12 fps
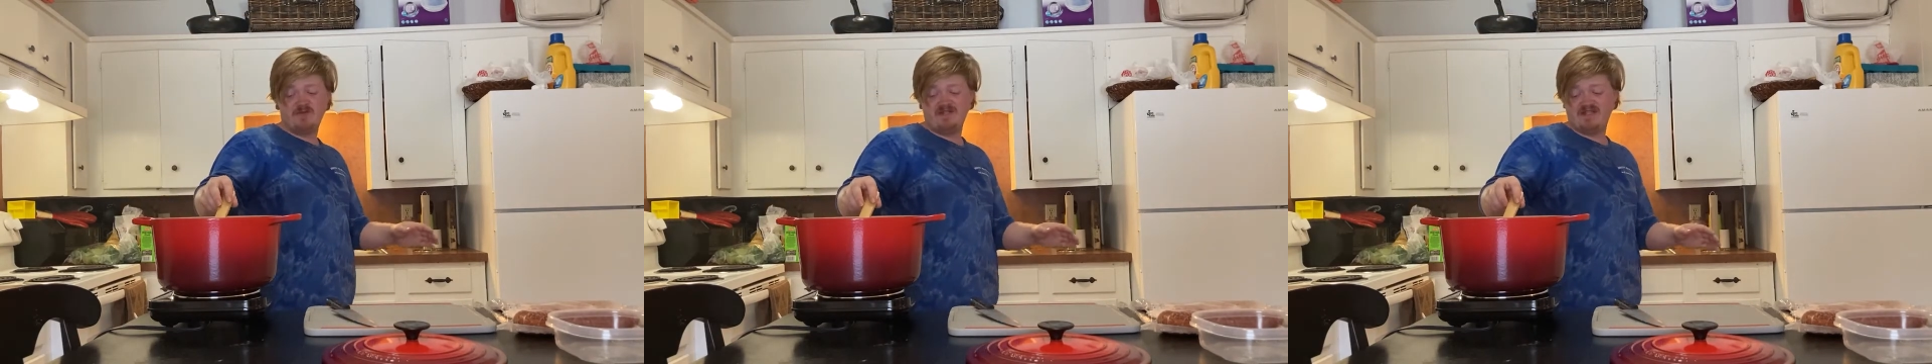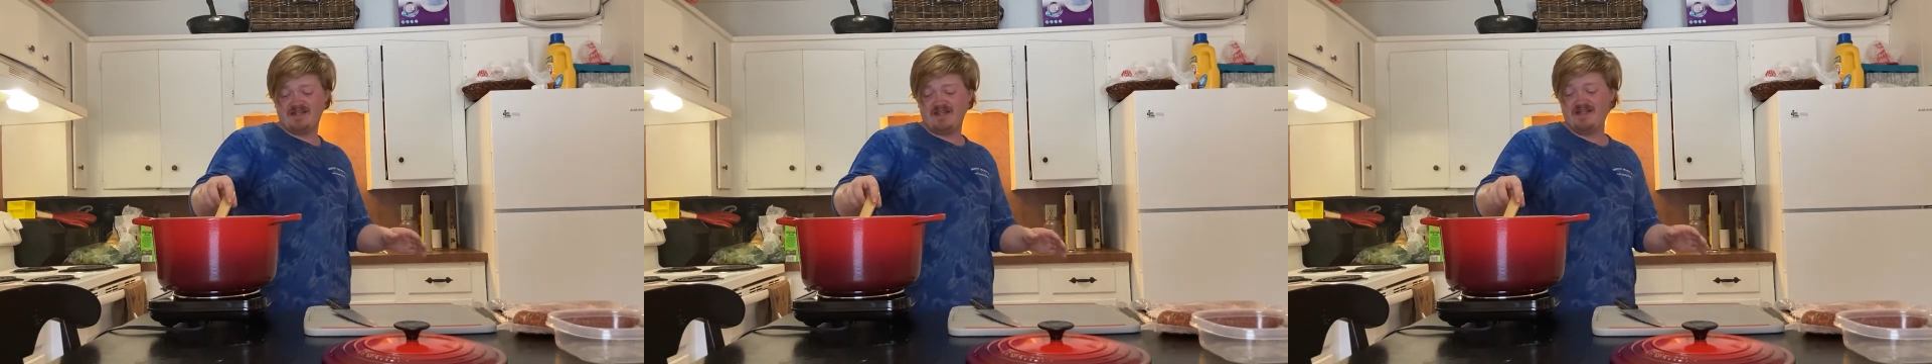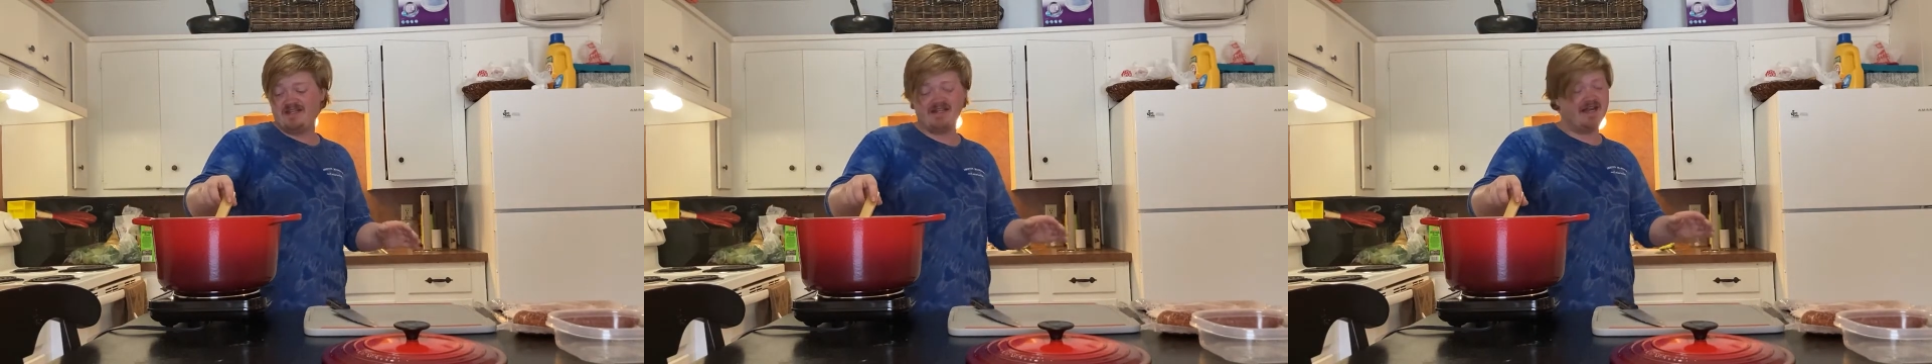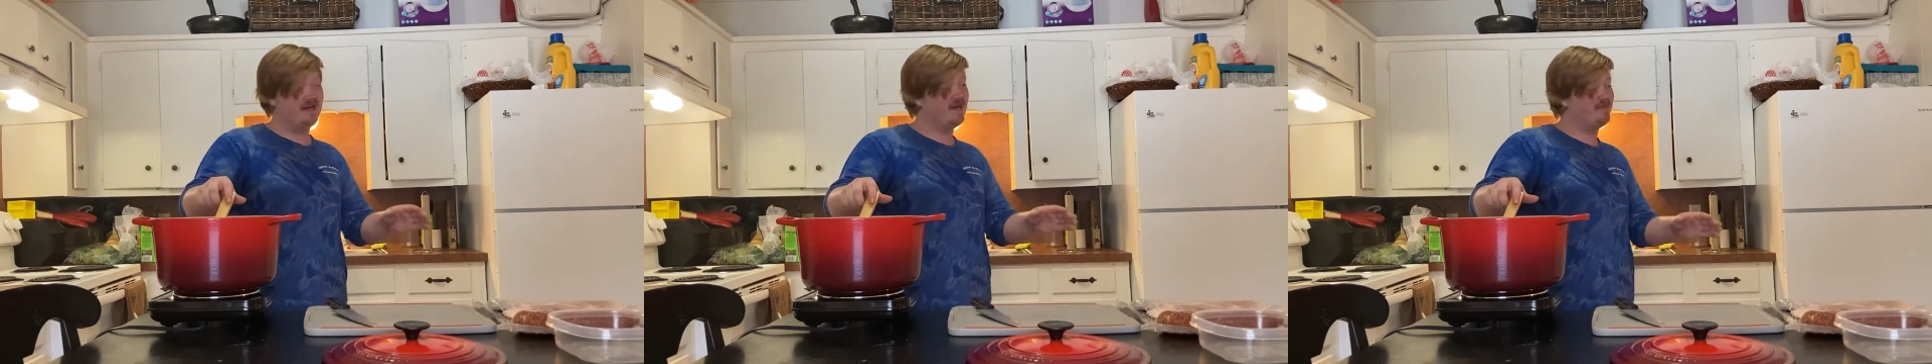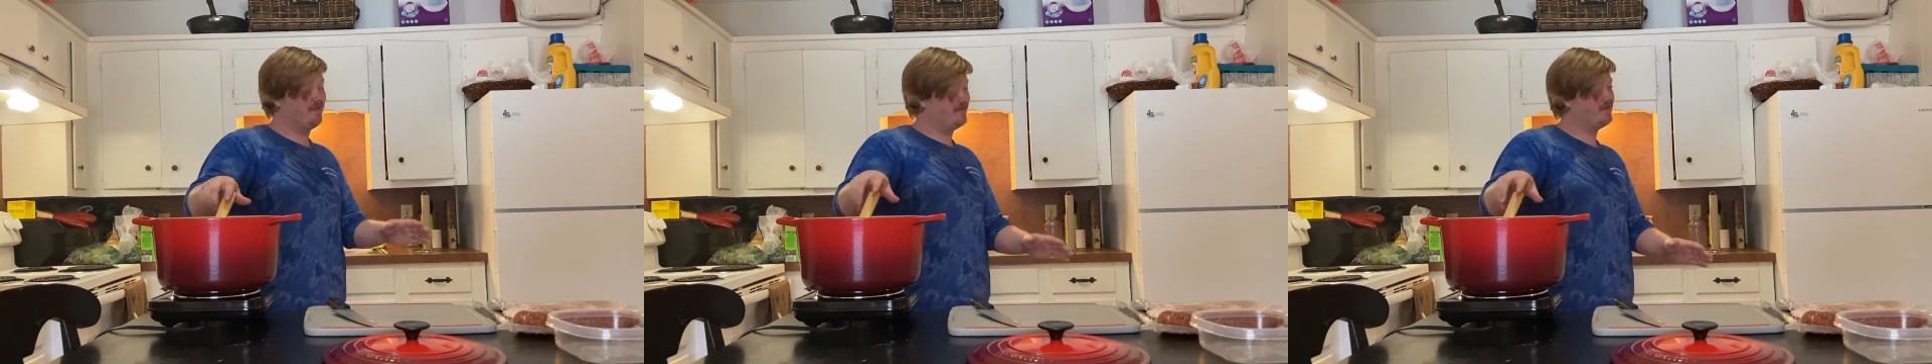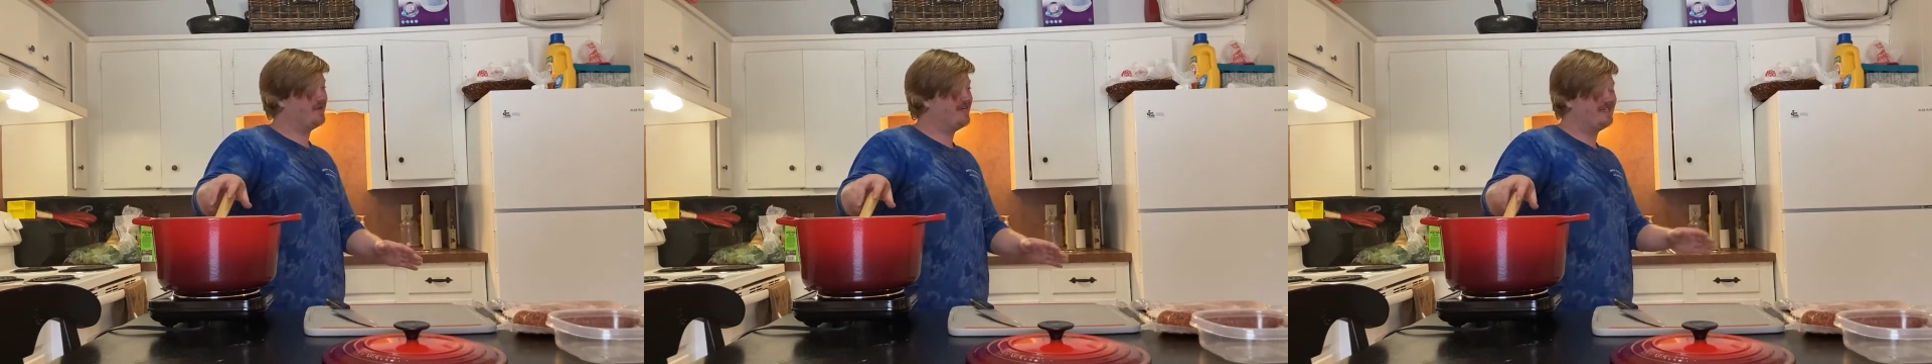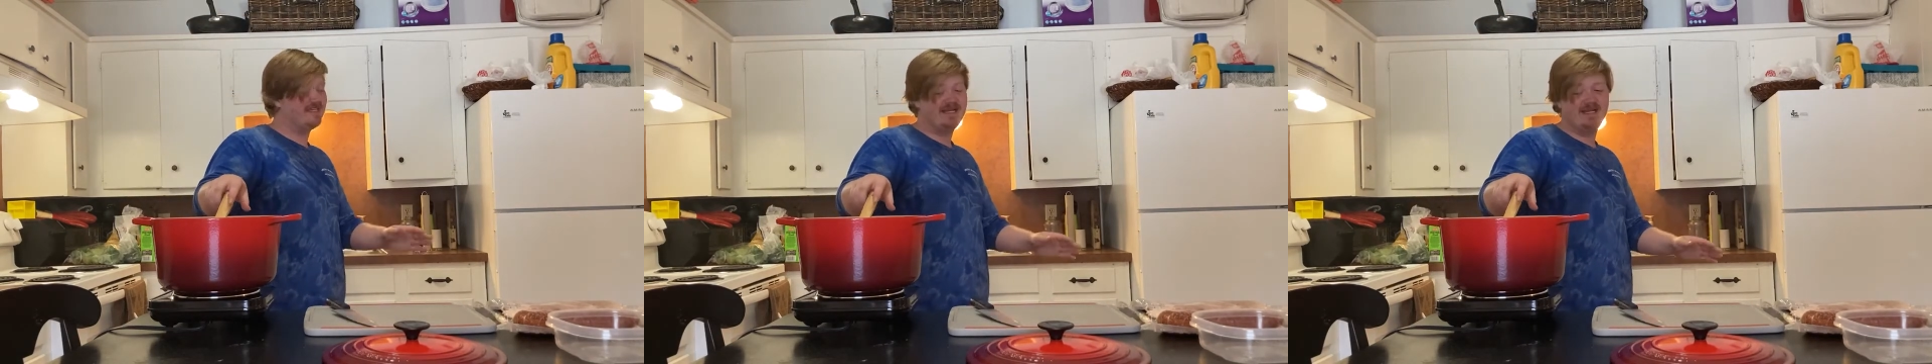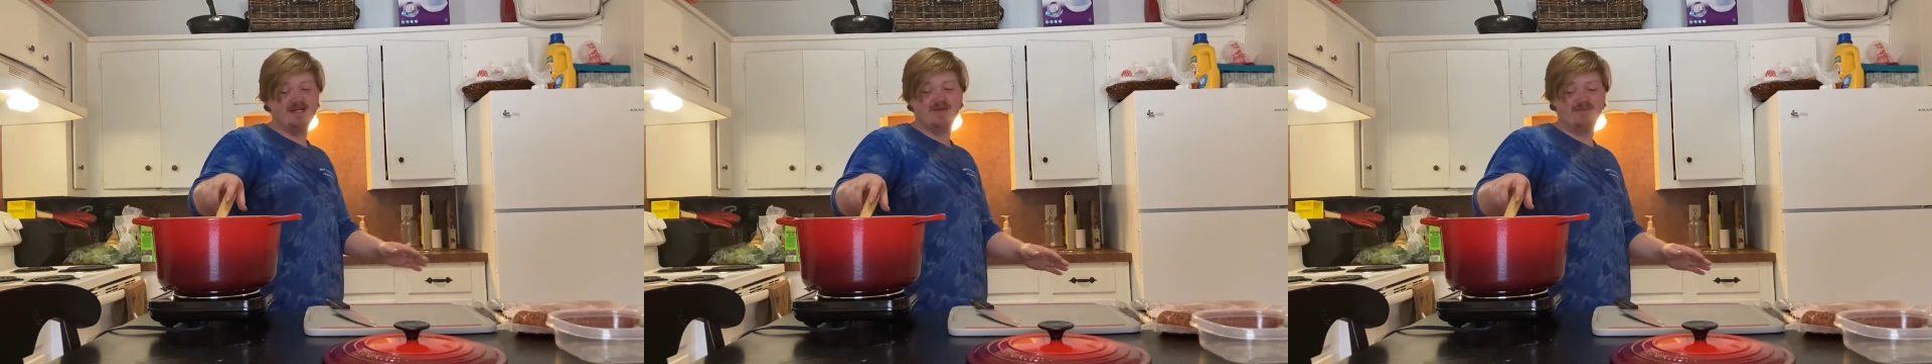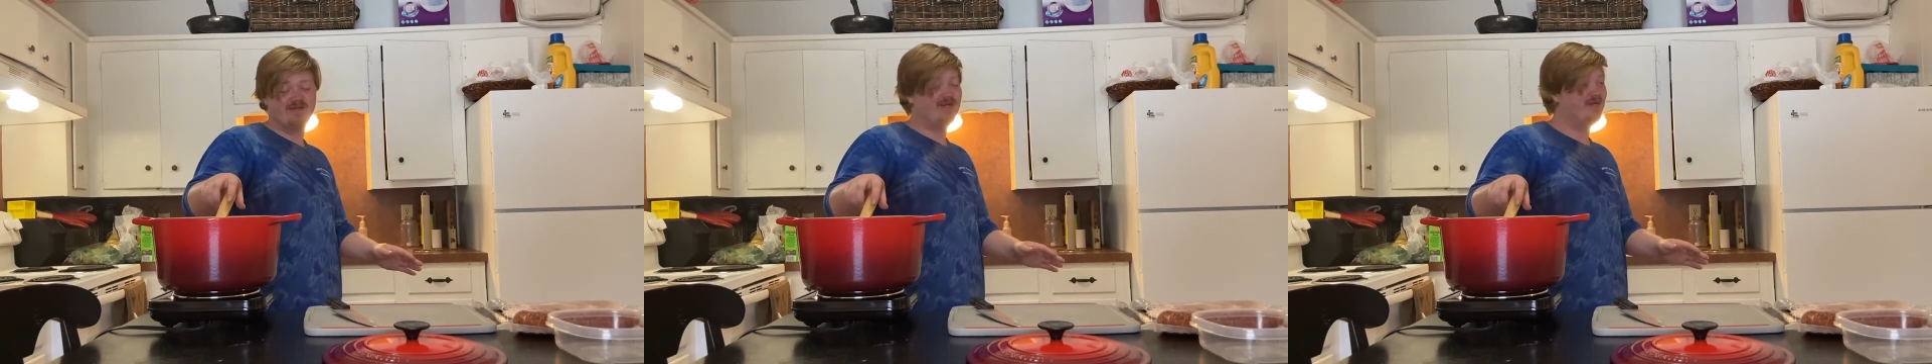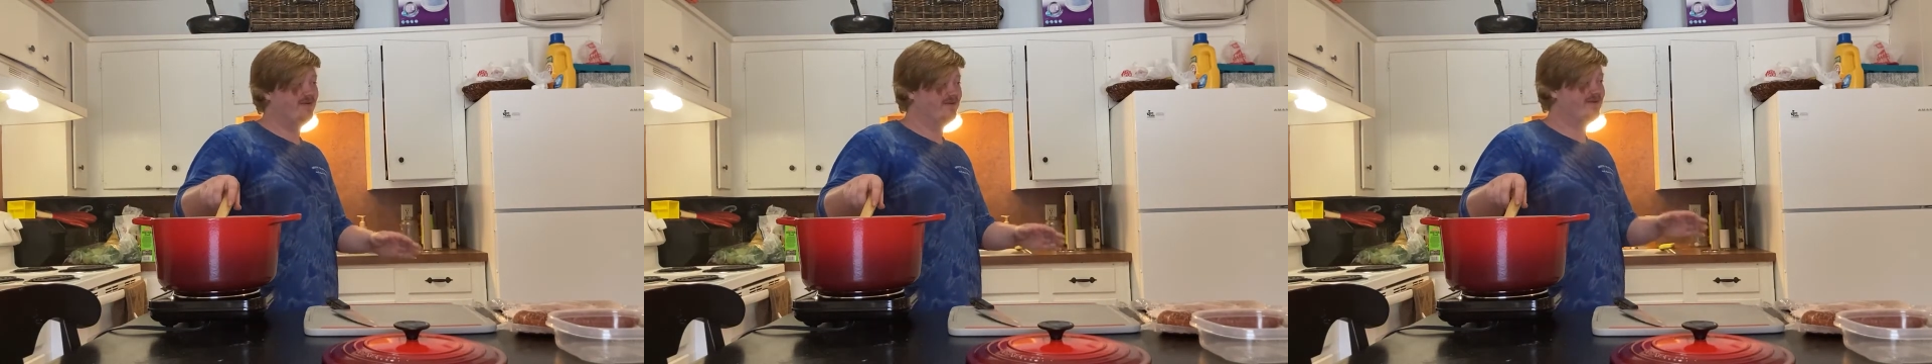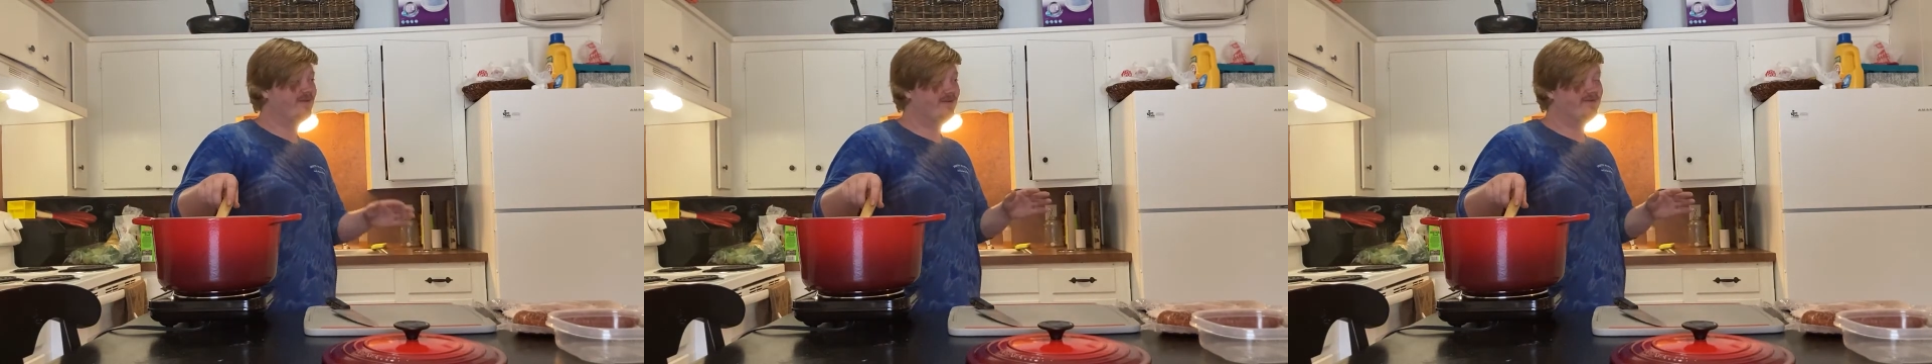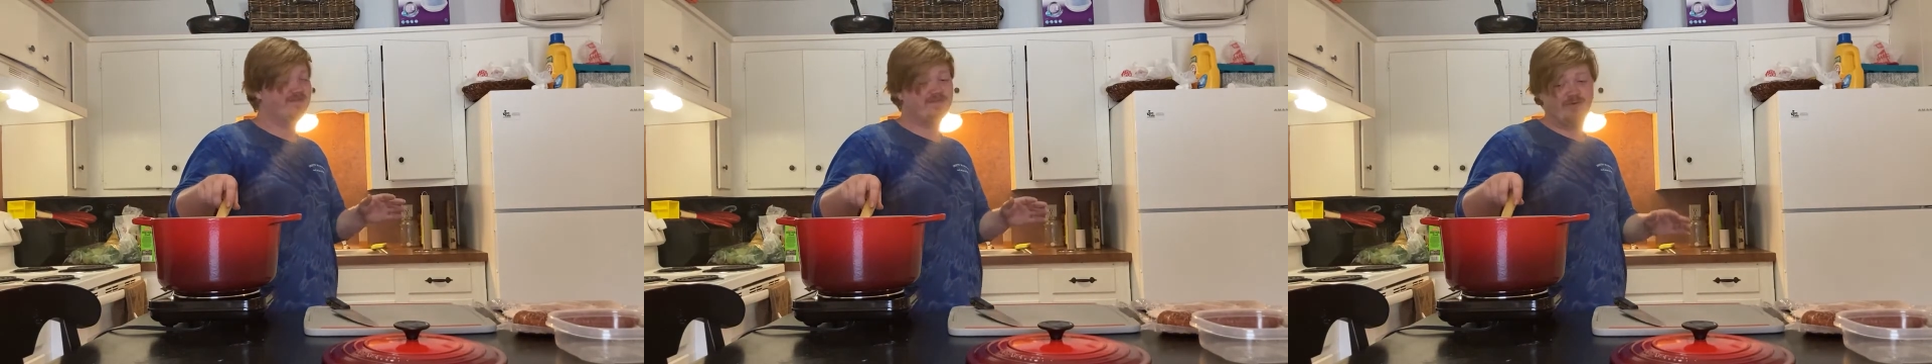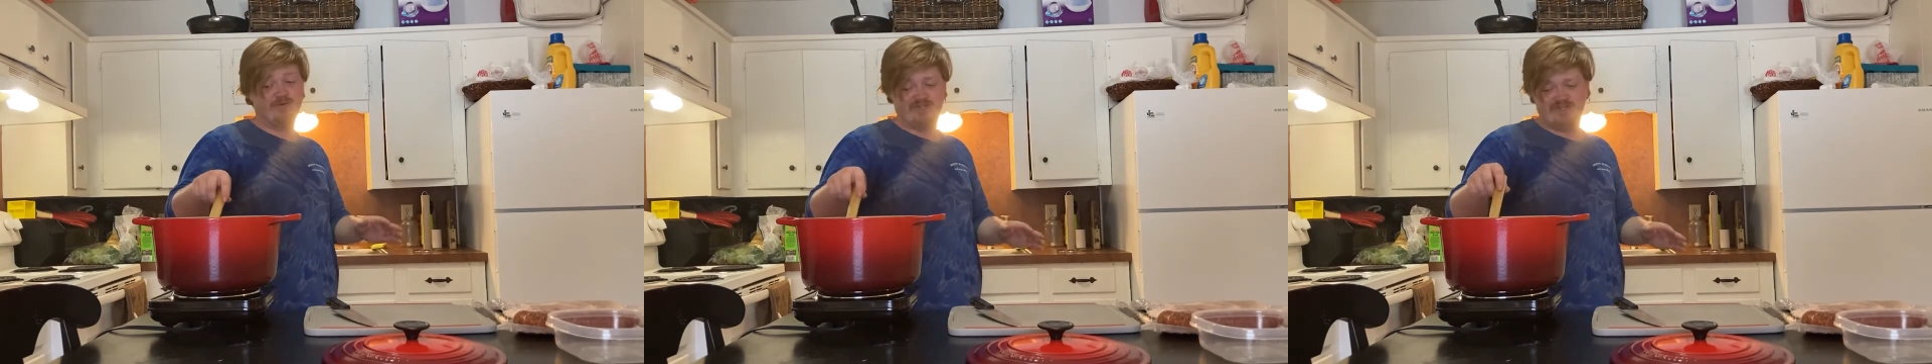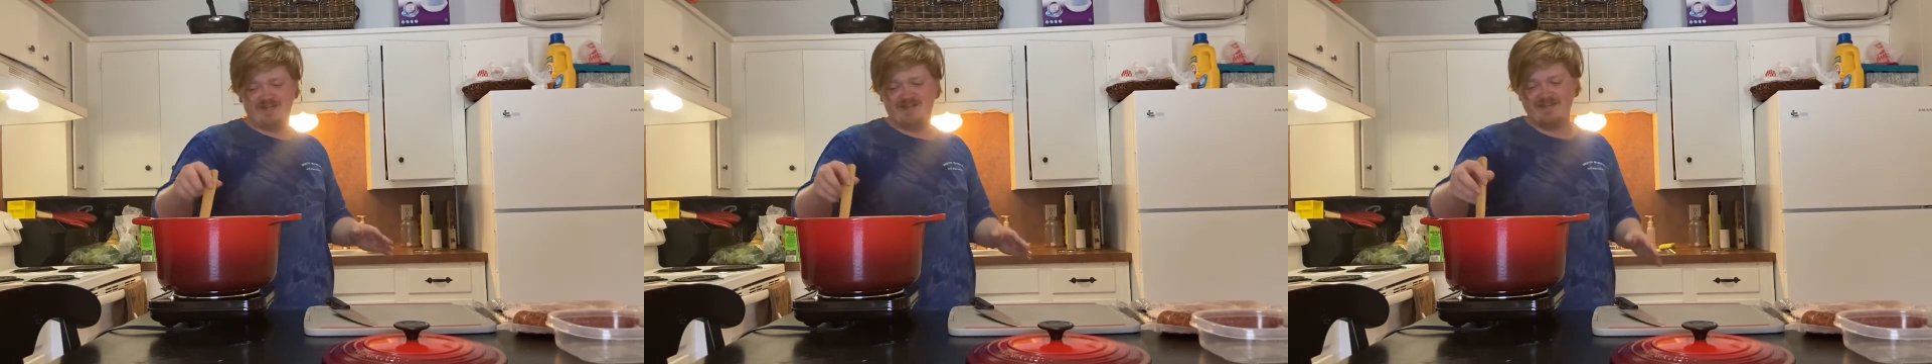between setting number 3 and setting number 2 is scorching.